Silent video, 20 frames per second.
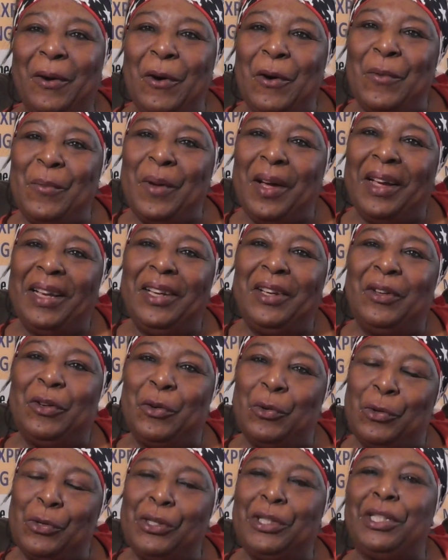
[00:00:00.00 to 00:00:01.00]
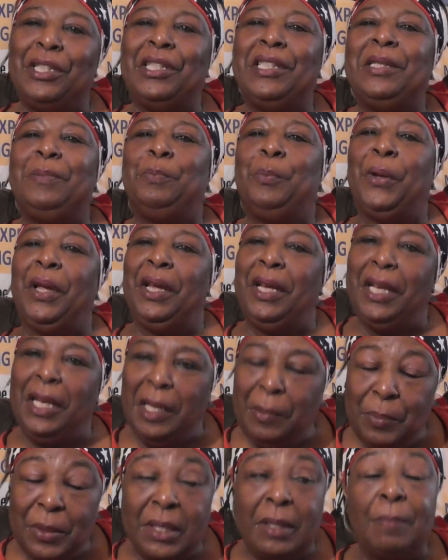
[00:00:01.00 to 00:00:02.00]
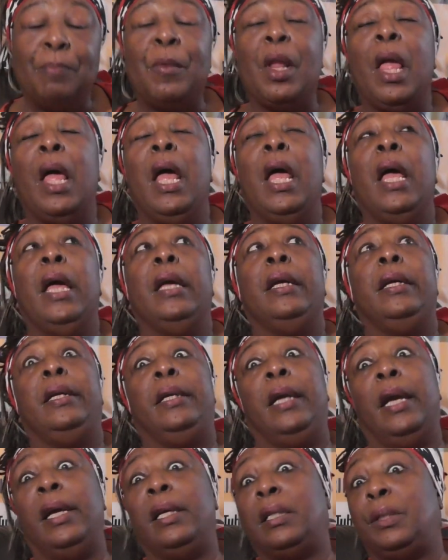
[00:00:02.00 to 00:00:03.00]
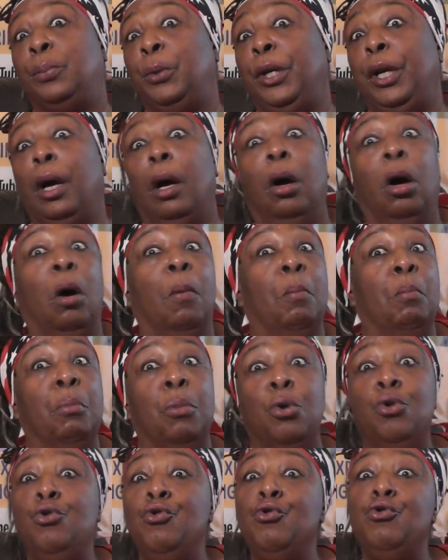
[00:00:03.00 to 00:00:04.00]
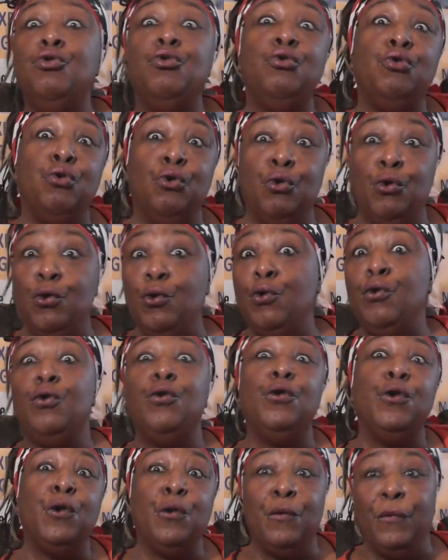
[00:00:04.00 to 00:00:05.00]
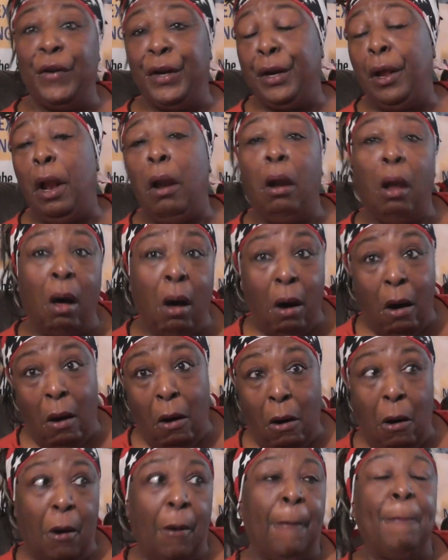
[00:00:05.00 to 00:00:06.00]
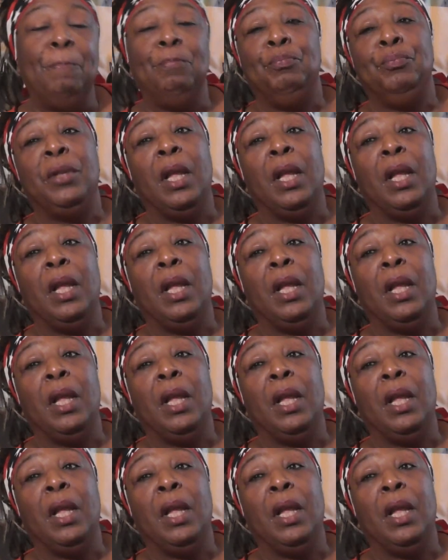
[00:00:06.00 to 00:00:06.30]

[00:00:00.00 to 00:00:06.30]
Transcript: all oh my gorgeous peeps. Yes, we are moving along.